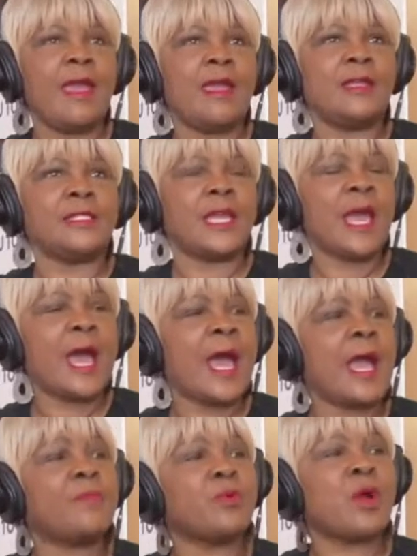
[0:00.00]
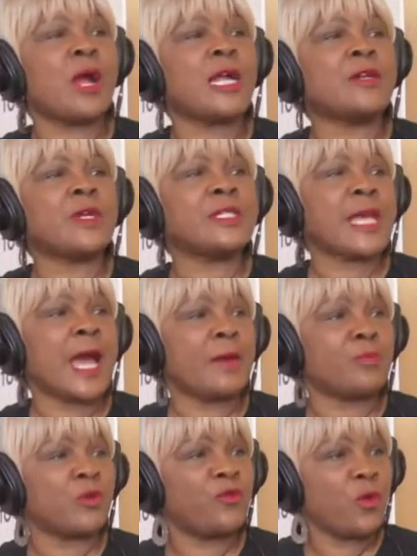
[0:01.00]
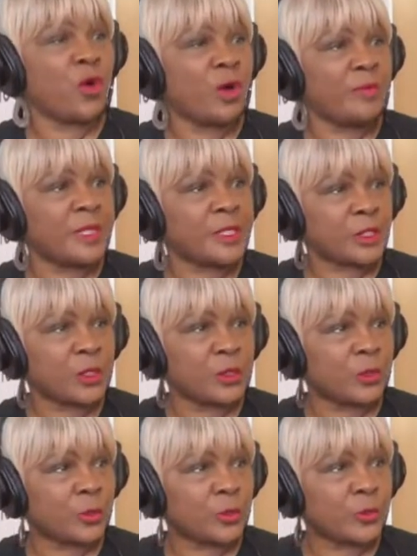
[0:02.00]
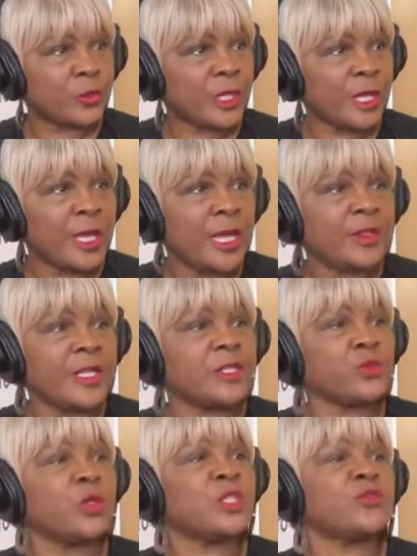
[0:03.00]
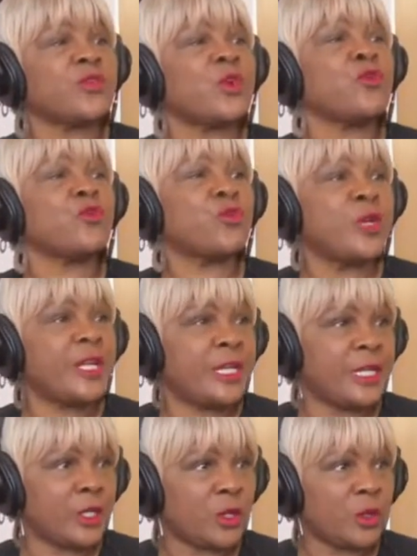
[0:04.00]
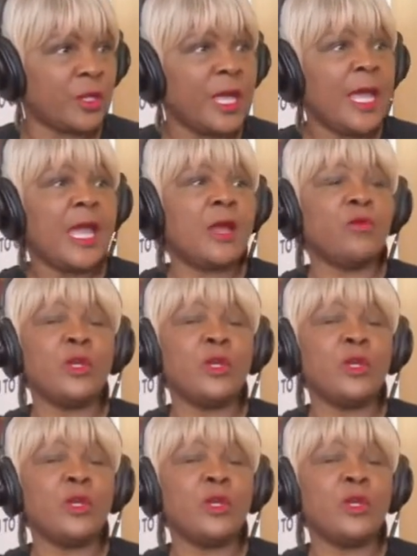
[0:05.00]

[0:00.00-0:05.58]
as a high progress, high performance schools. This was for real. And